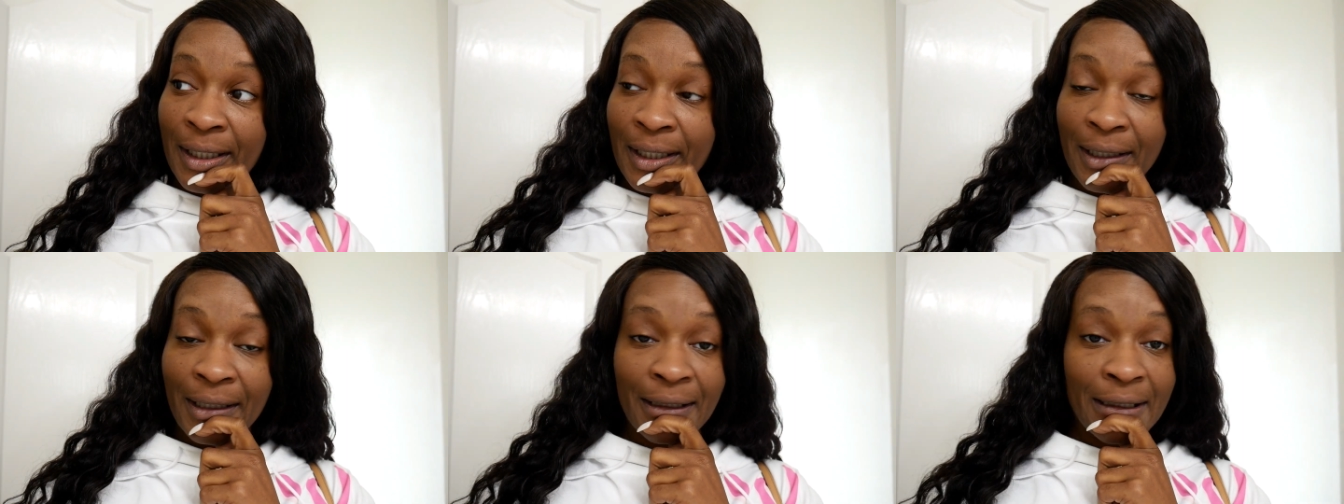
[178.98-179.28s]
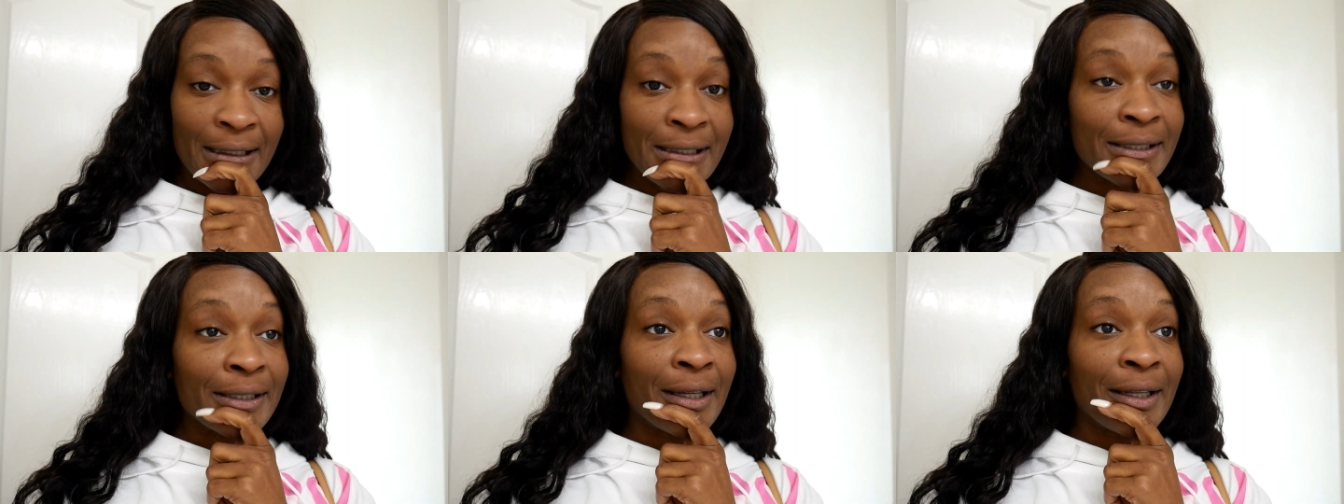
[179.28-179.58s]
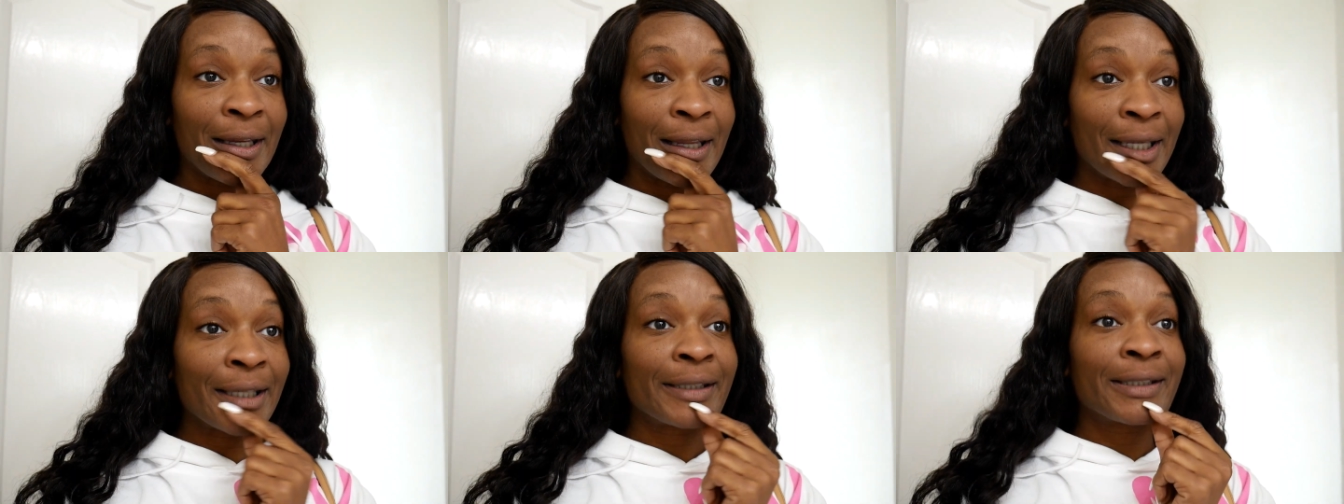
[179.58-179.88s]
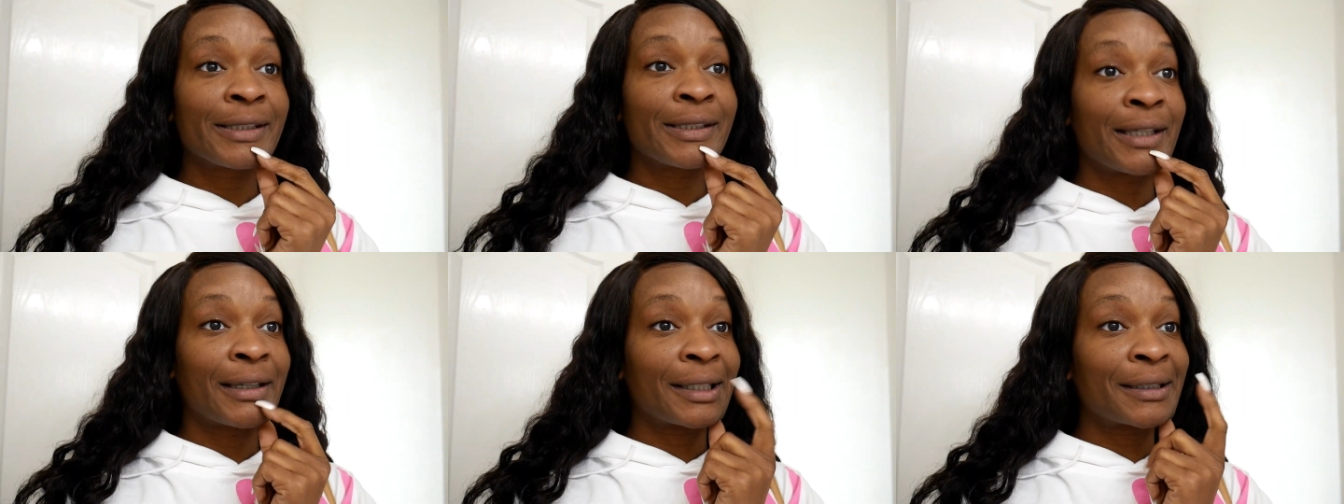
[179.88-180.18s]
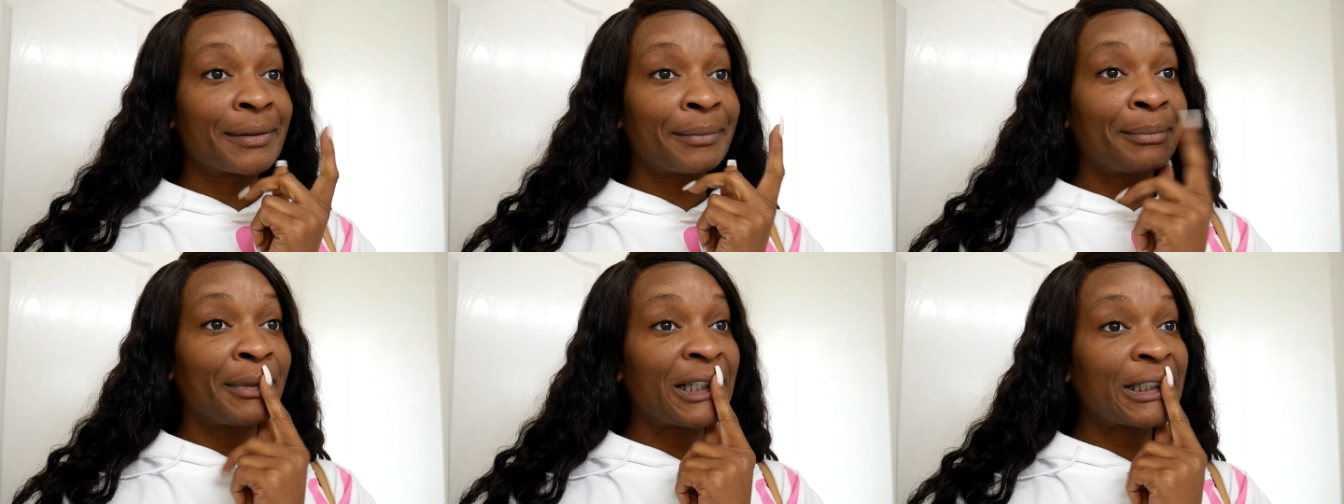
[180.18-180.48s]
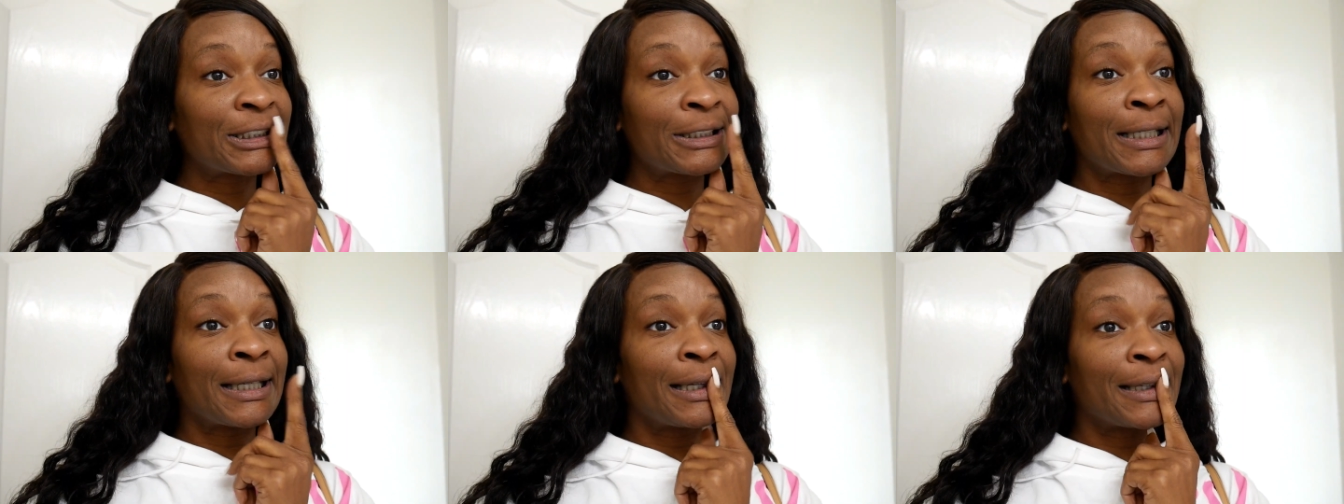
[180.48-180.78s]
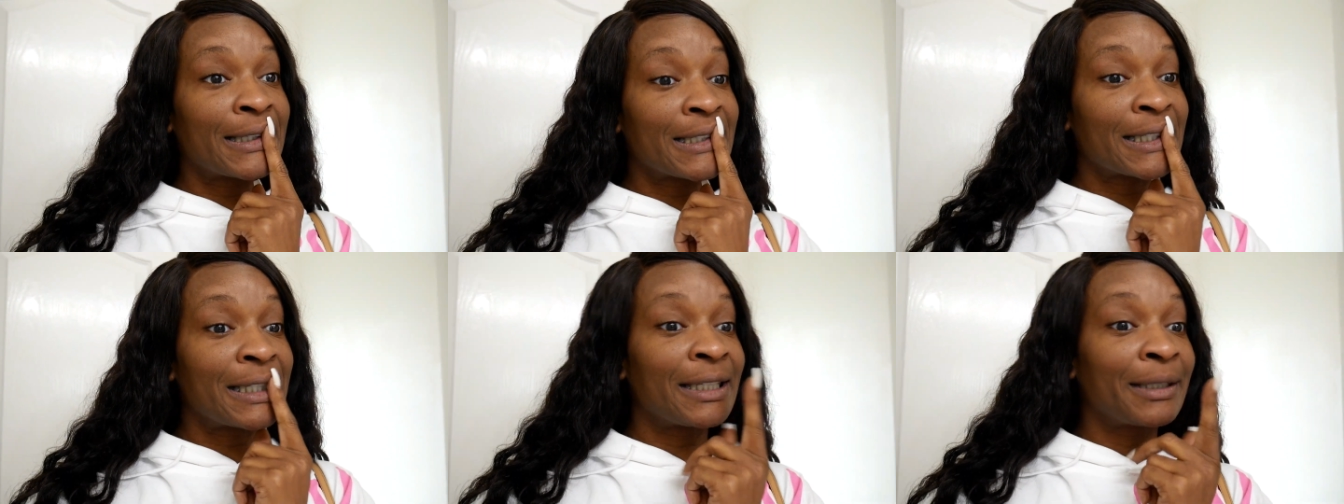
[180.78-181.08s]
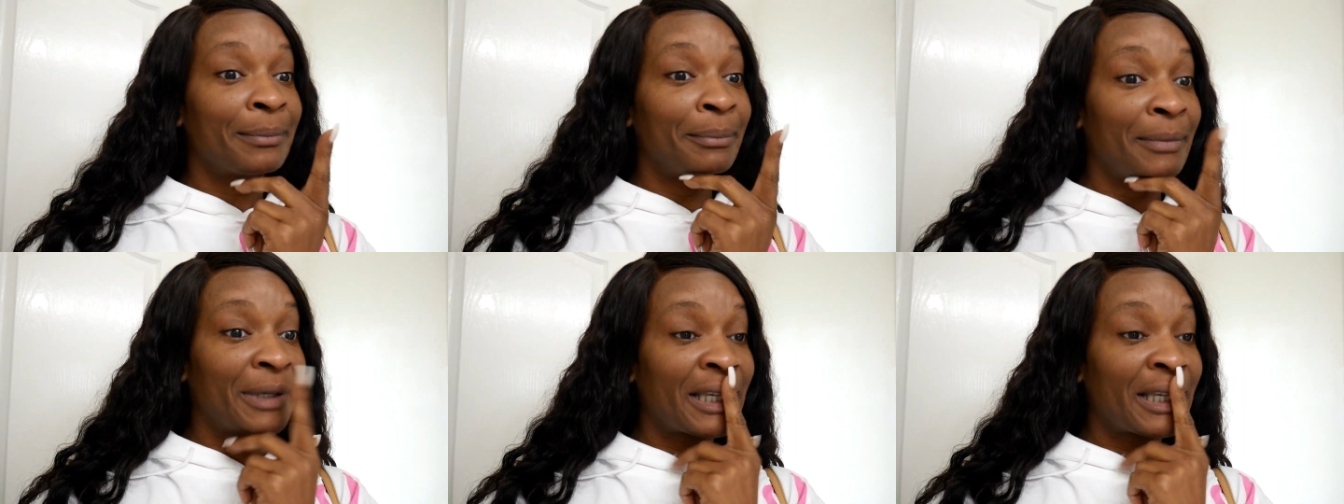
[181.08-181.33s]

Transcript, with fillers: And that's all I can say. My child is getting